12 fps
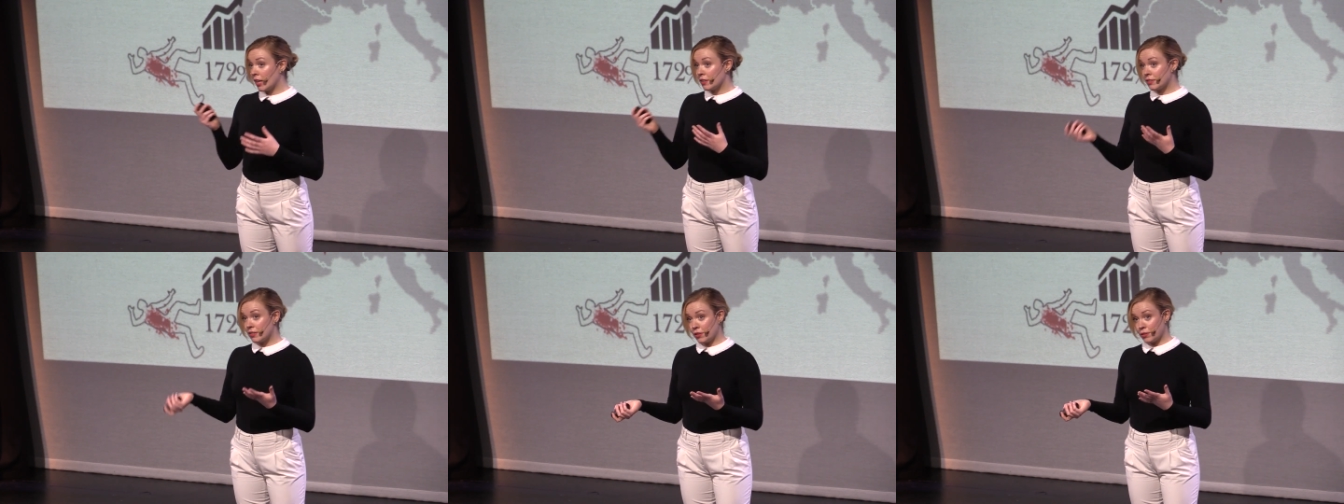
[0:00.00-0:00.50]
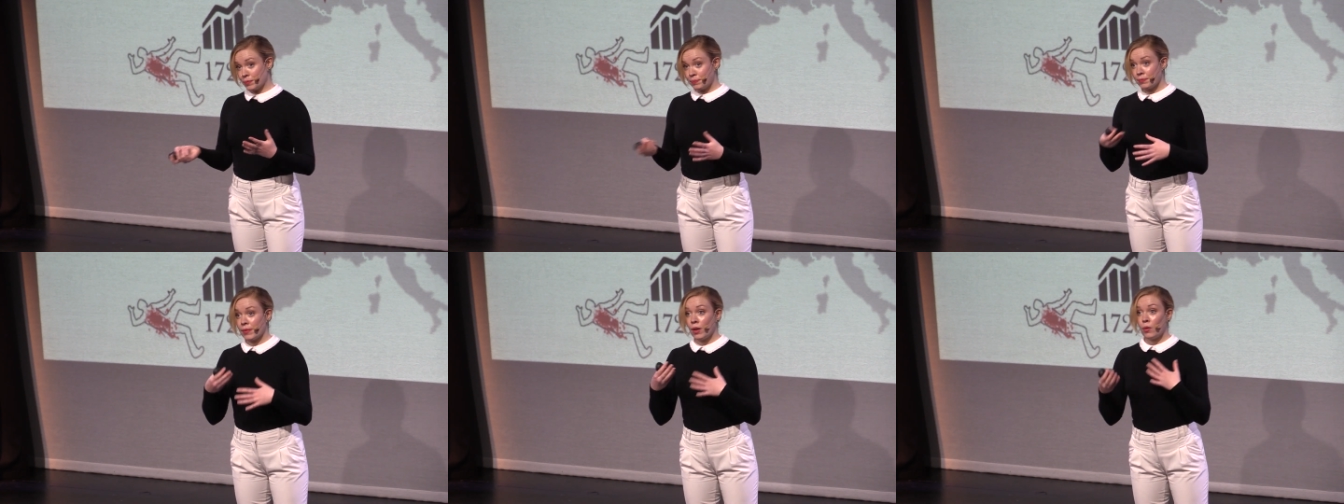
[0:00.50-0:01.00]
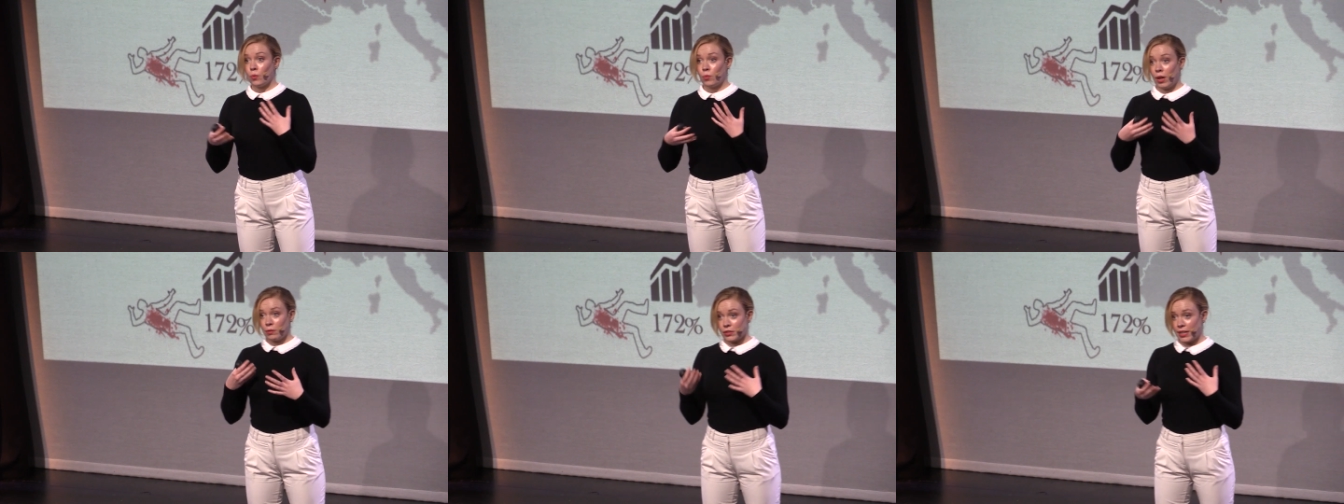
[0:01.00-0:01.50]
So,
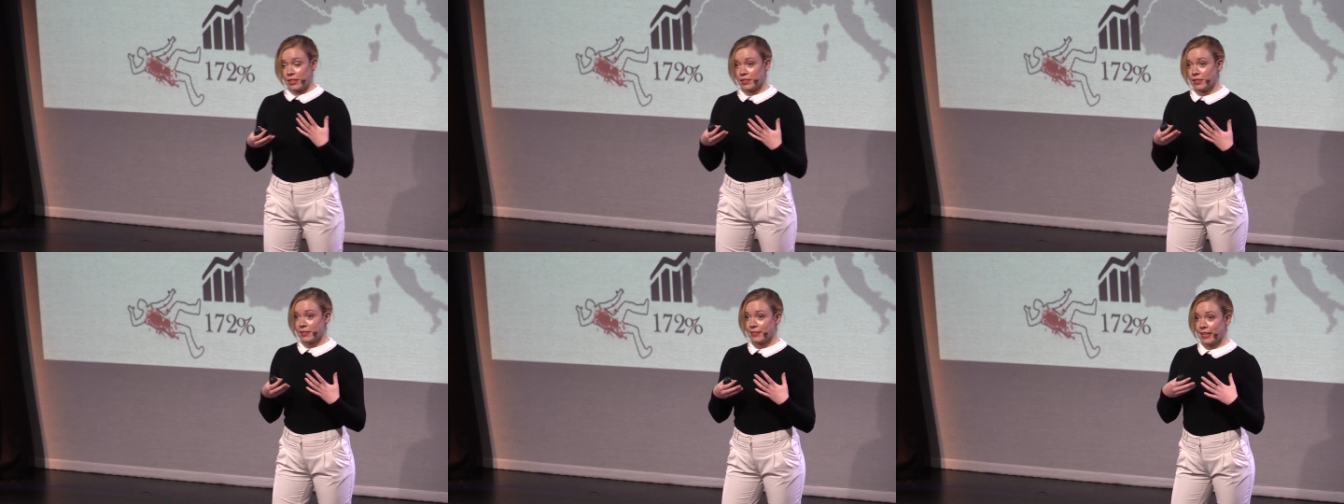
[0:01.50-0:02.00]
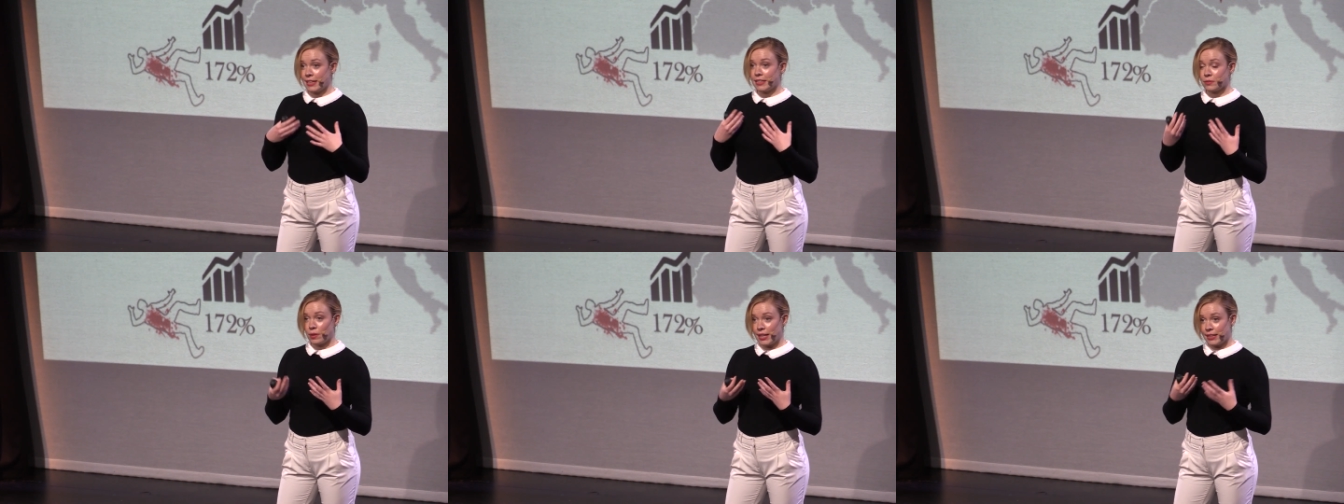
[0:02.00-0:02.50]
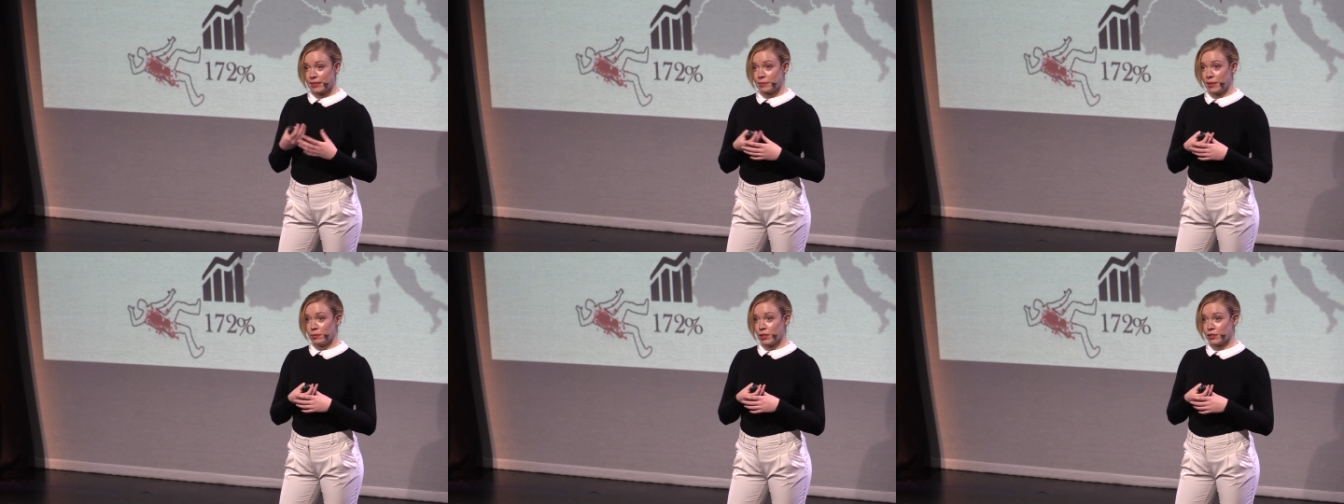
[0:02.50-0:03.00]
what we're trying to understand is why these
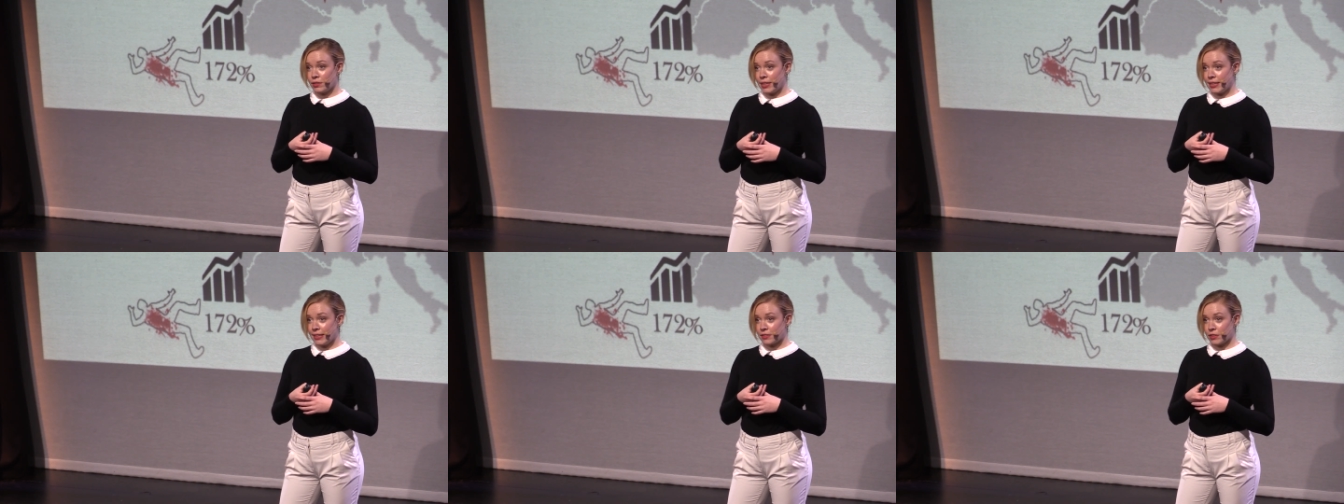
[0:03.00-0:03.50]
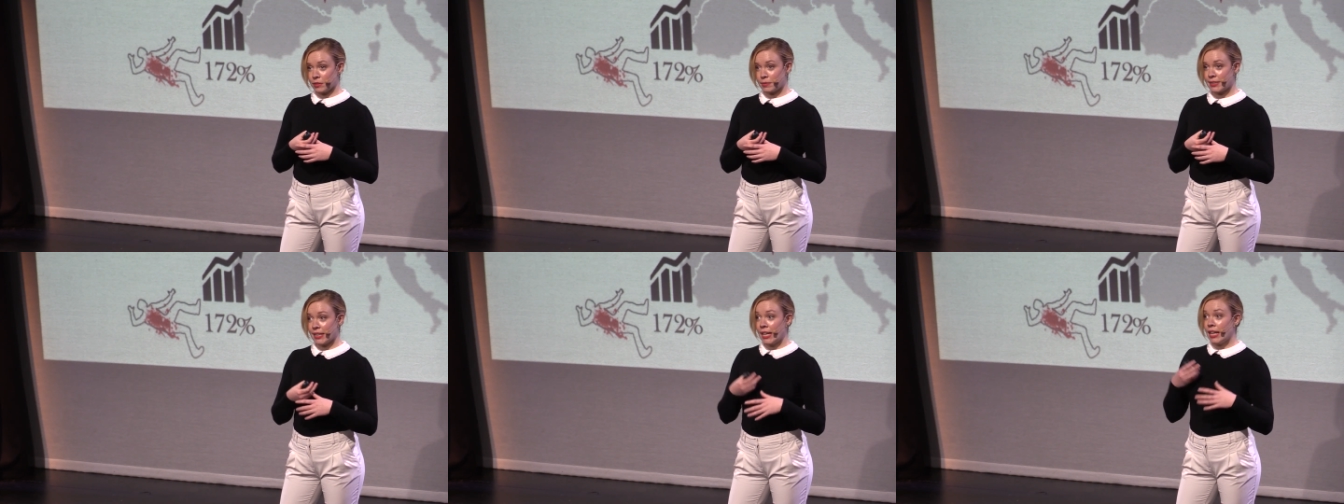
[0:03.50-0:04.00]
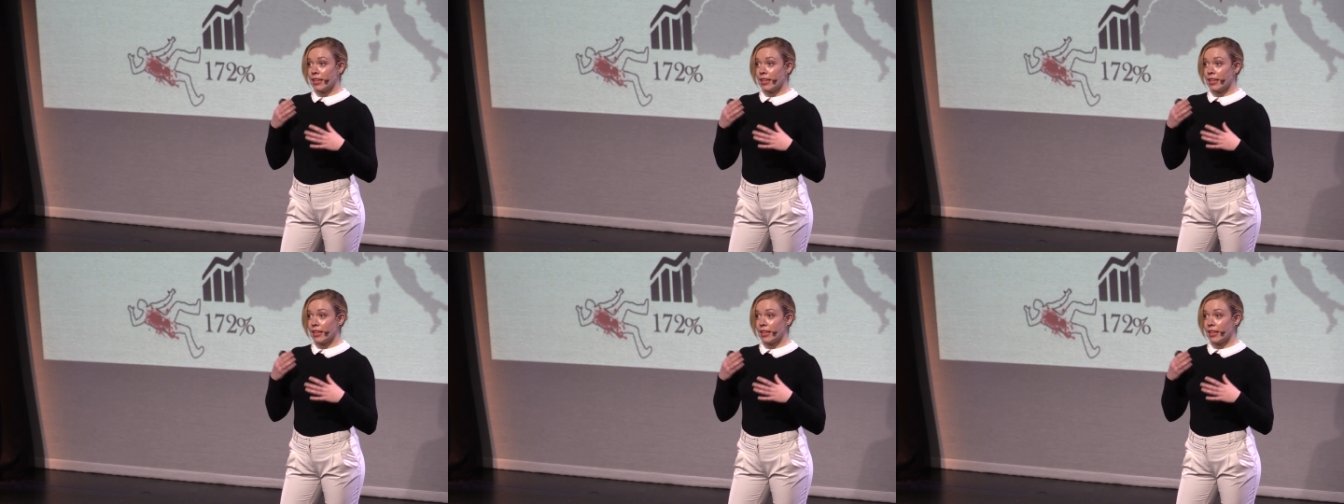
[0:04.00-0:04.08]
people join these groups.